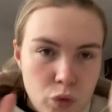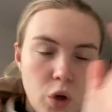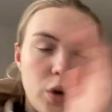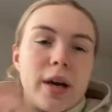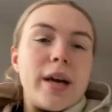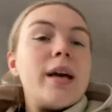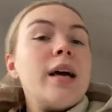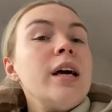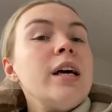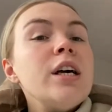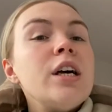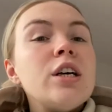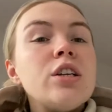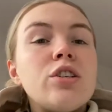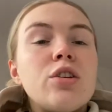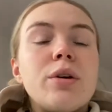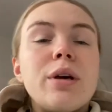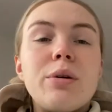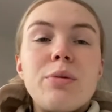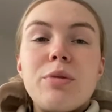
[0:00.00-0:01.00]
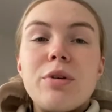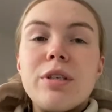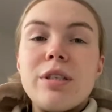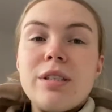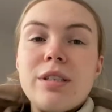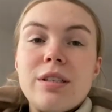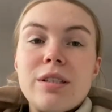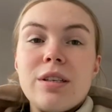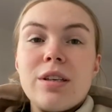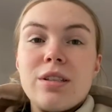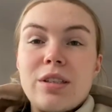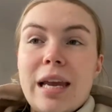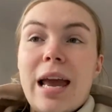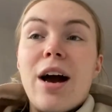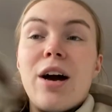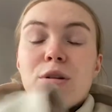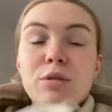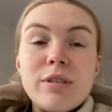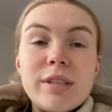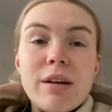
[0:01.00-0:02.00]
Okay, so it was,
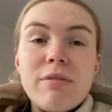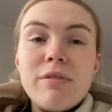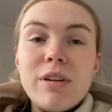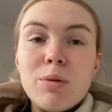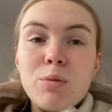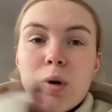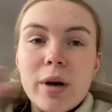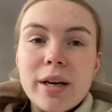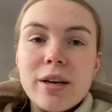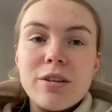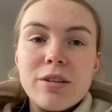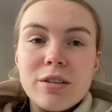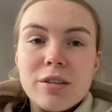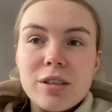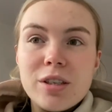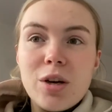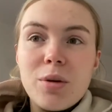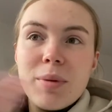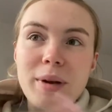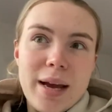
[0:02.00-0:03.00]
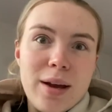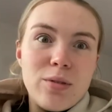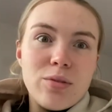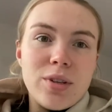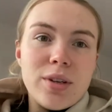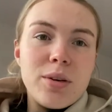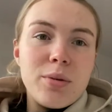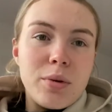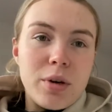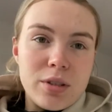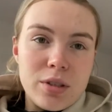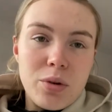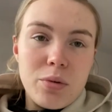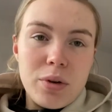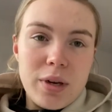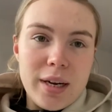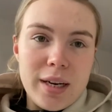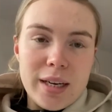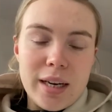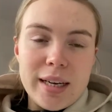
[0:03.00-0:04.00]
yeah, it was definitely whiter coming out than it was
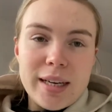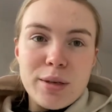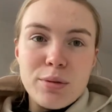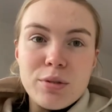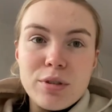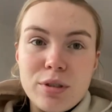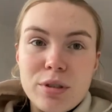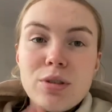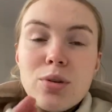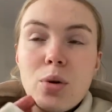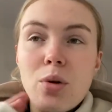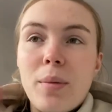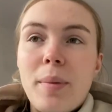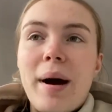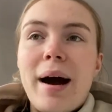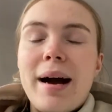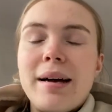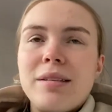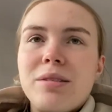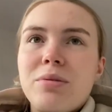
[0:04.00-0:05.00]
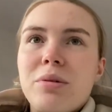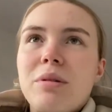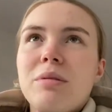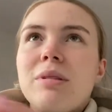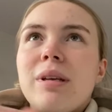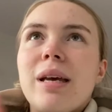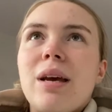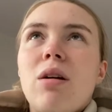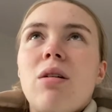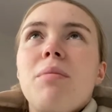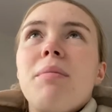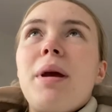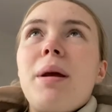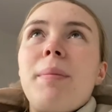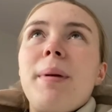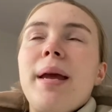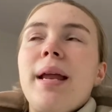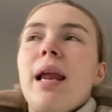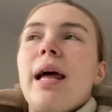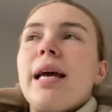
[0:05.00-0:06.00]
going in. Like, it was so bad. So I was like, well,
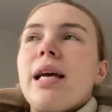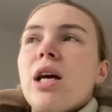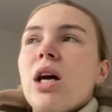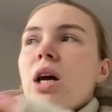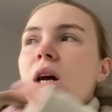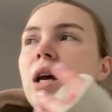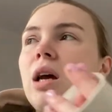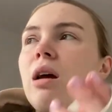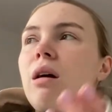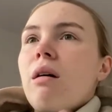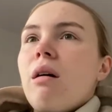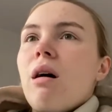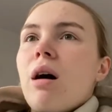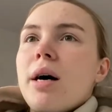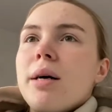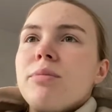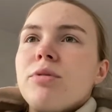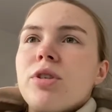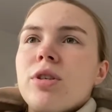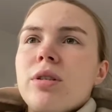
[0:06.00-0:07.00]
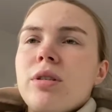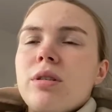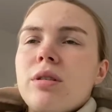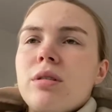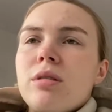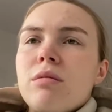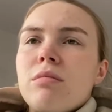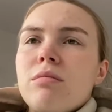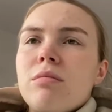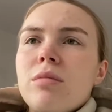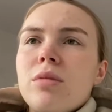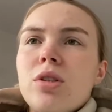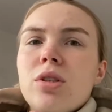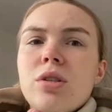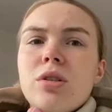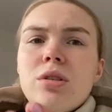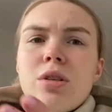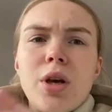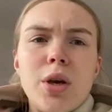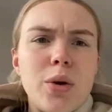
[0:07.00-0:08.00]
maybe, like, I'm just
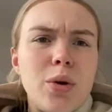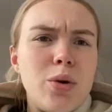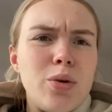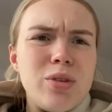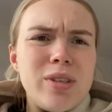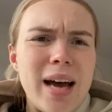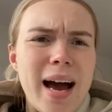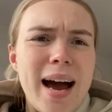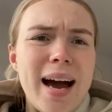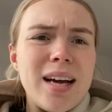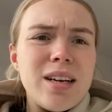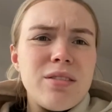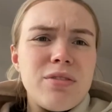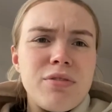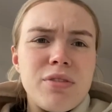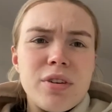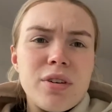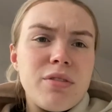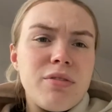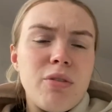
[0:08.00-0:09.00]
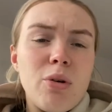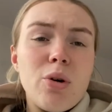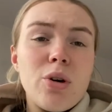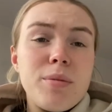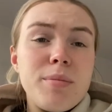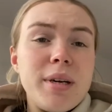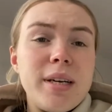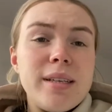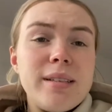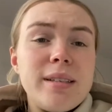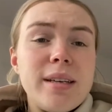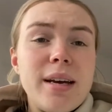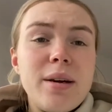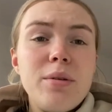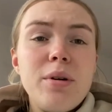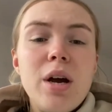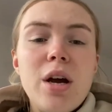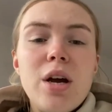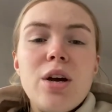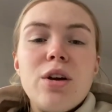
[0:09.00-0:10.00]
too tanned for 4 minutes
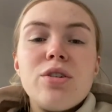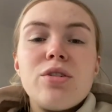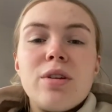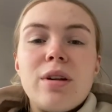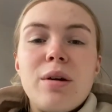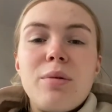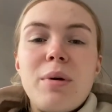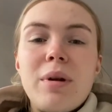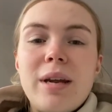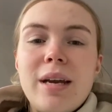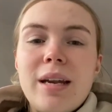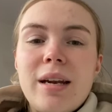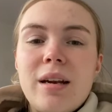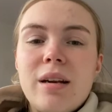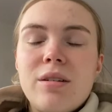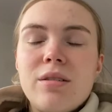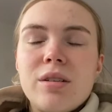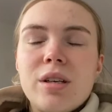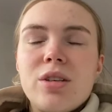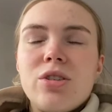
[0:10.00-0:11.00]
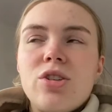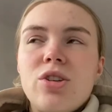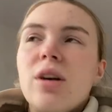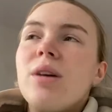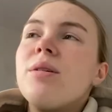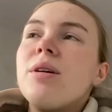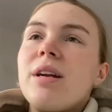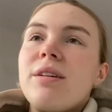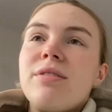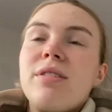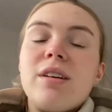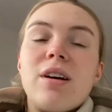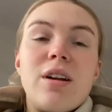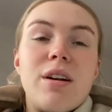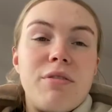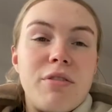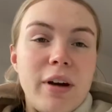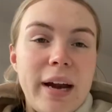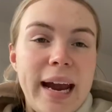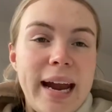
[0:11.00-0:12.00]
now. So then I went in and I was like, shit, I'm going to have to sit on
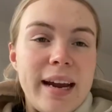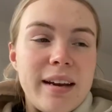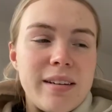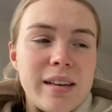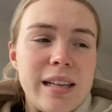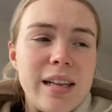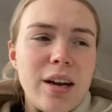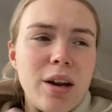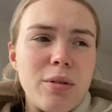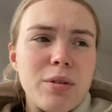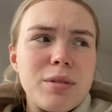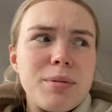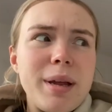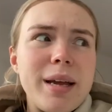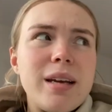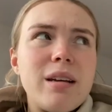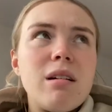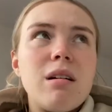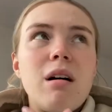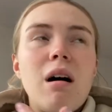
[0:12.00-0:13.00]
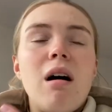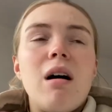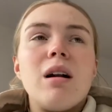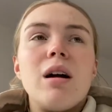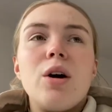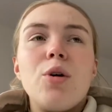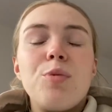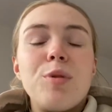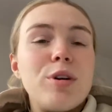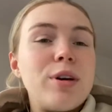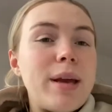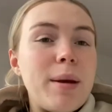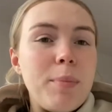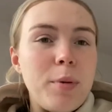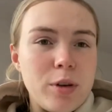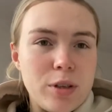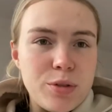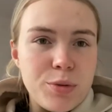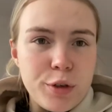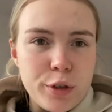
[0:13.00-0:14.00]
it for 8. And then I was like, God, I hope I don't get
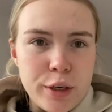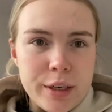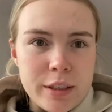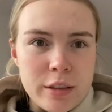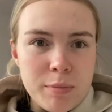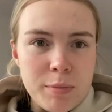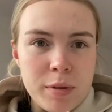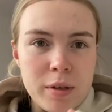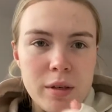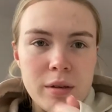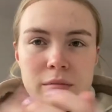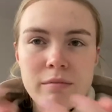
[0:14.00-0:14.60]
burnt to a crisp.